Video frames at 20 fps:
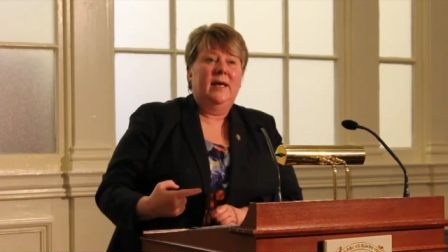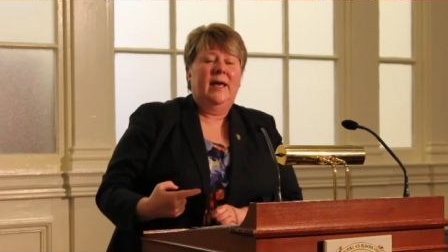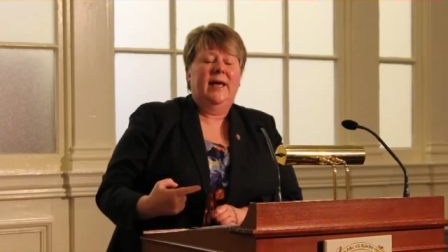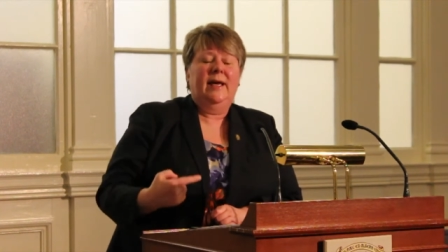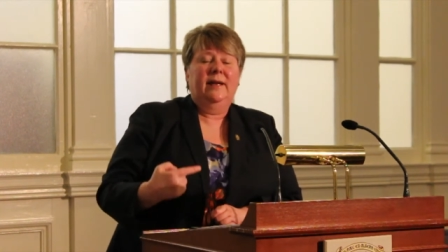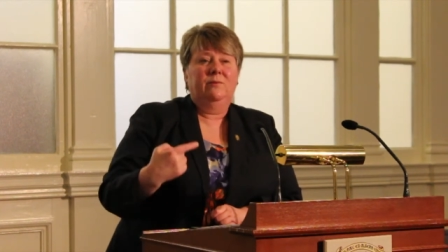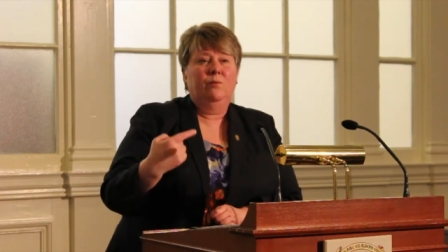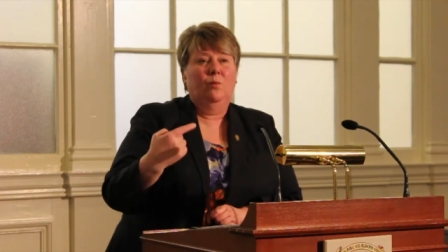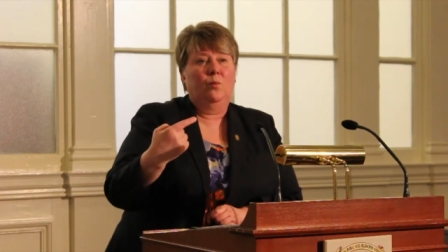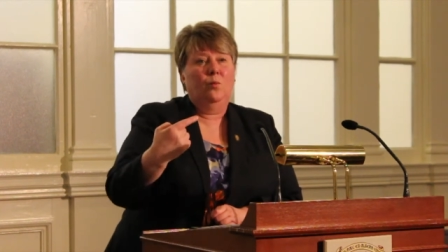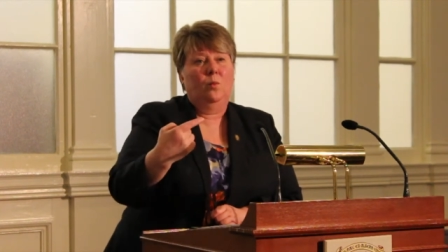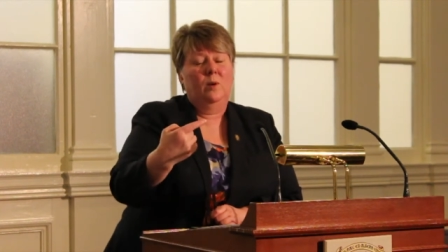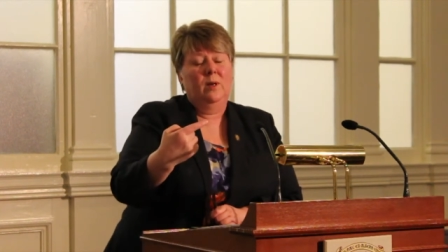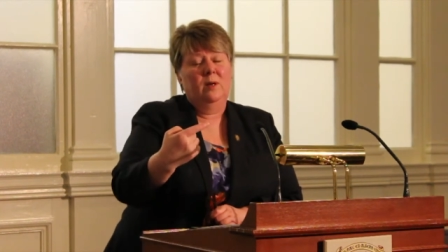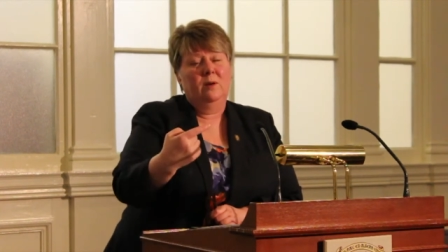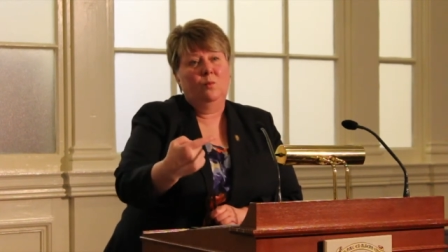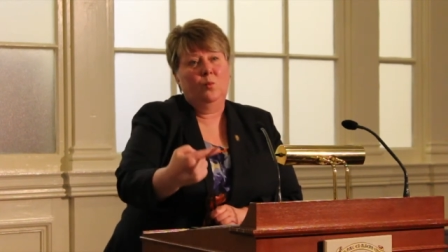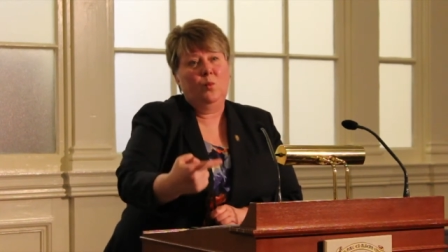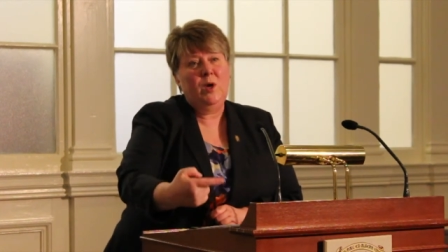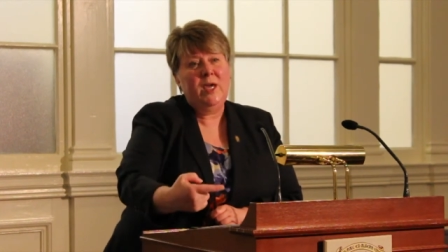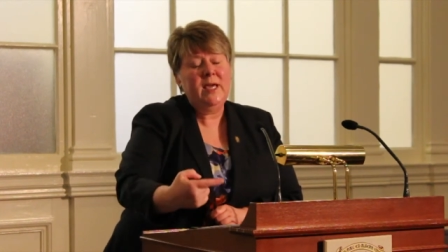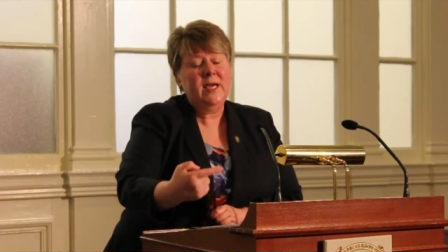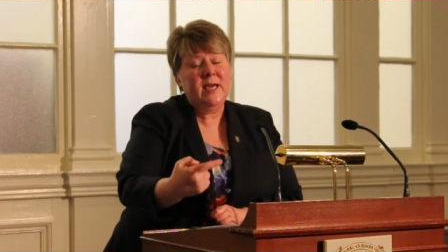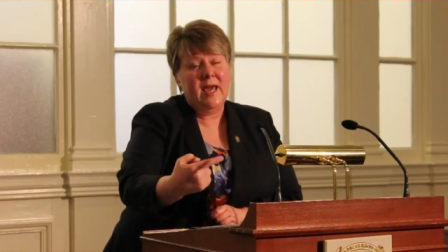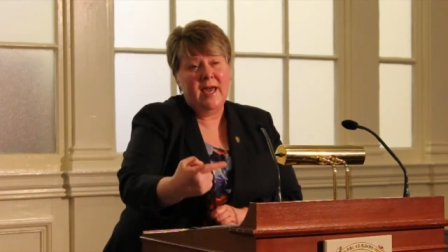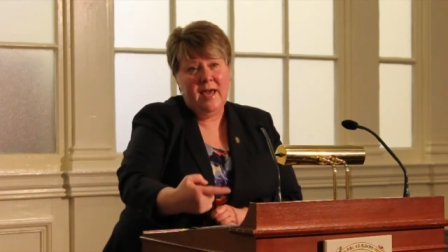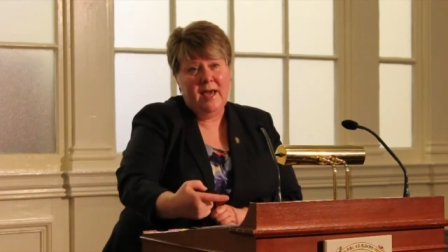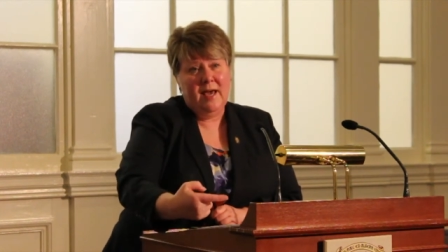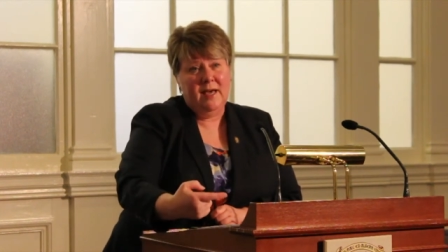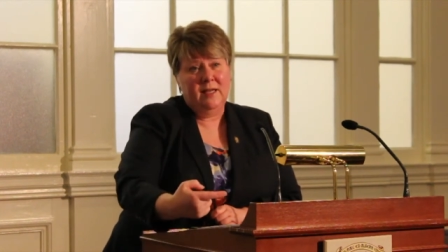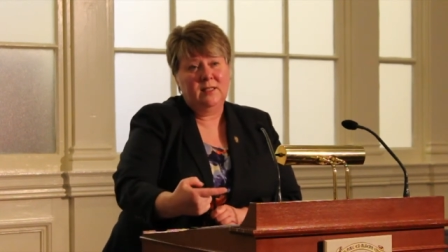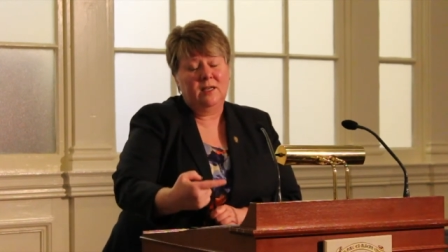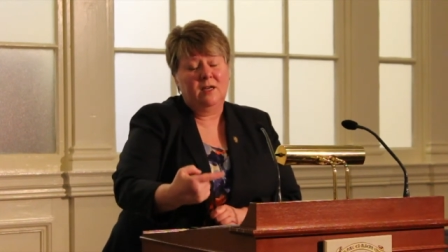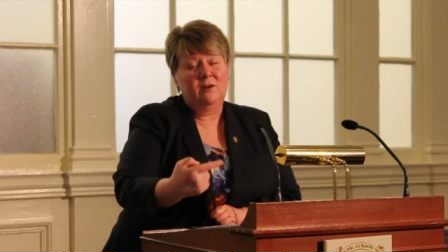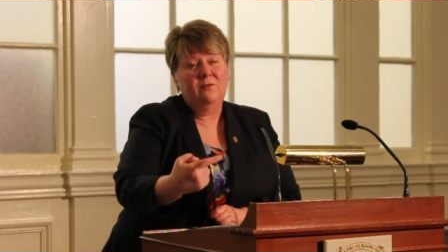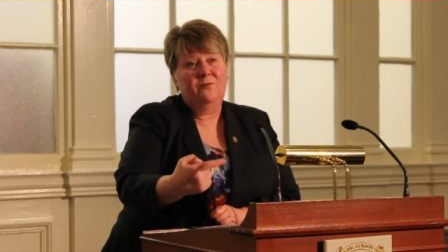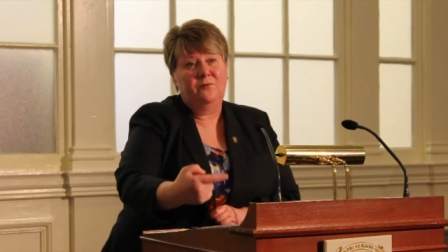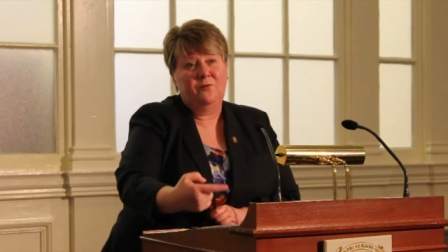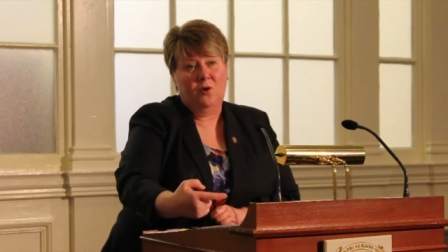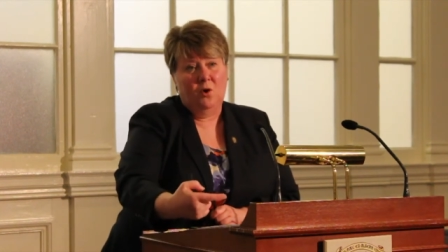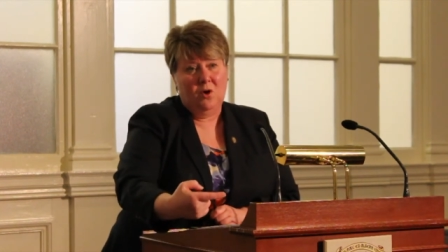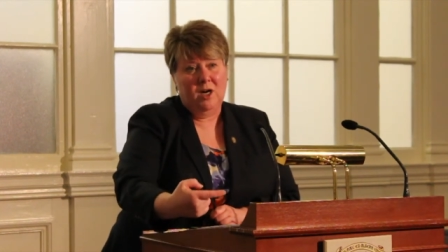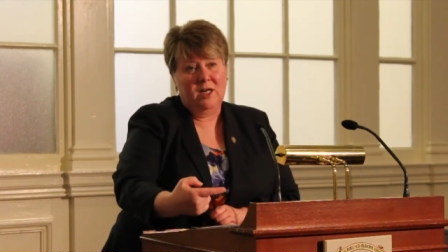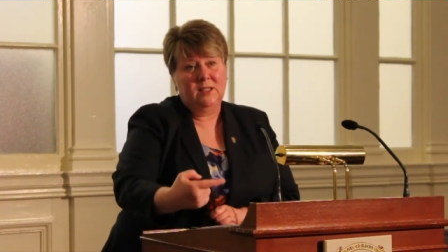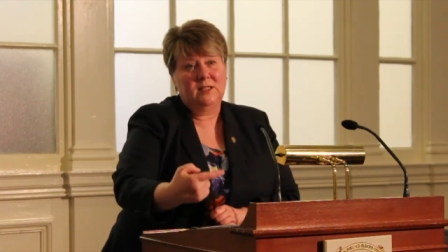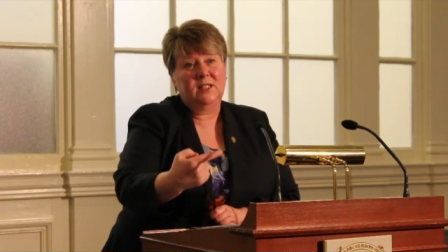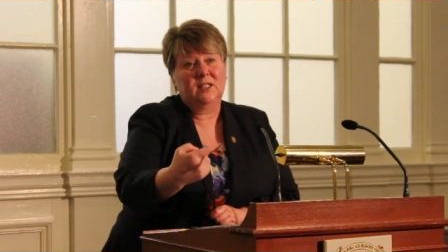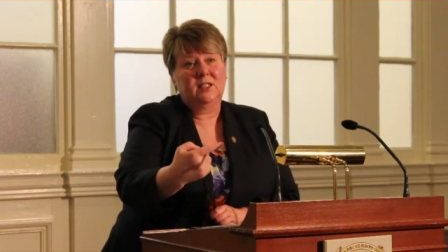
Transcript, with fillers: And we can't afford